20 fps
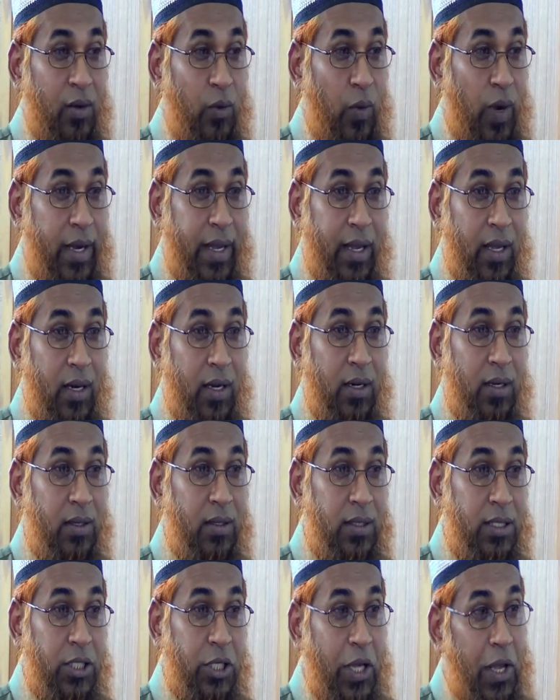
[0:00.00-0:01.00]

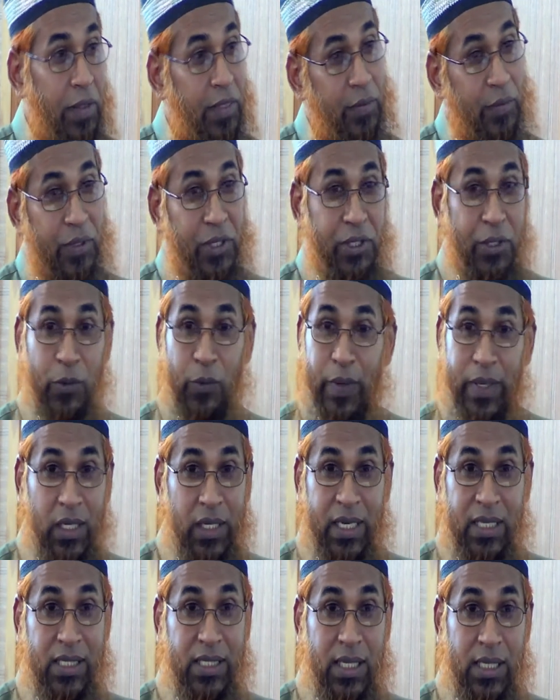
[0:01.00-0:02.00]
Wakil, together with two
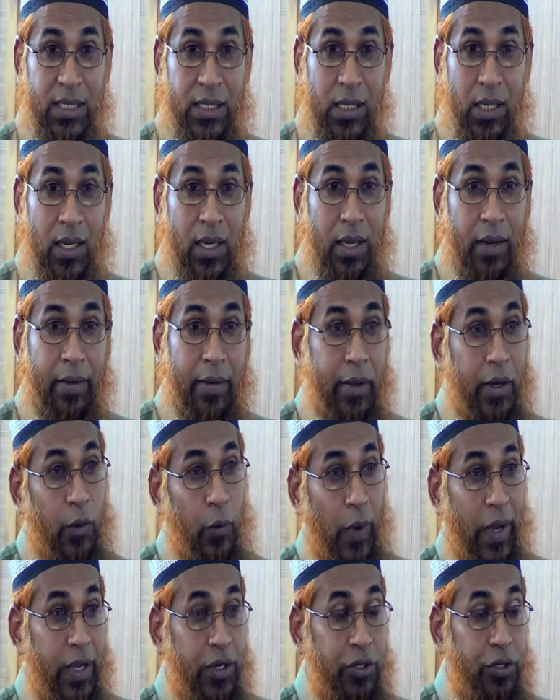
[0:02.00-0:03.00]
witnesses, they
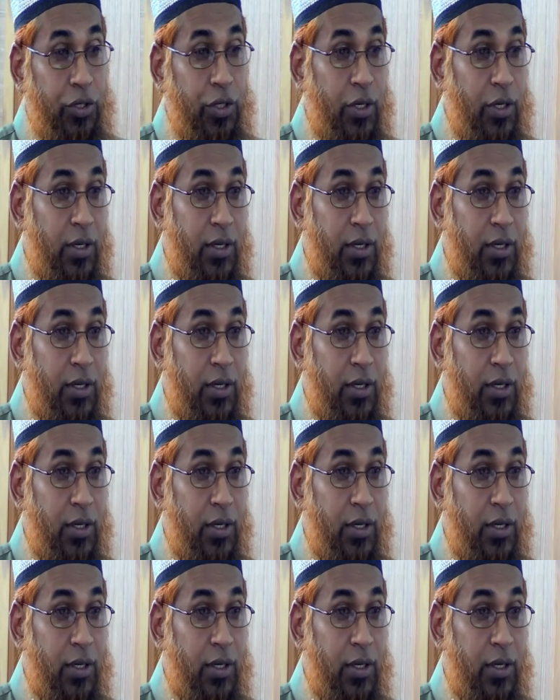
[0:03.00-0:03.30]
await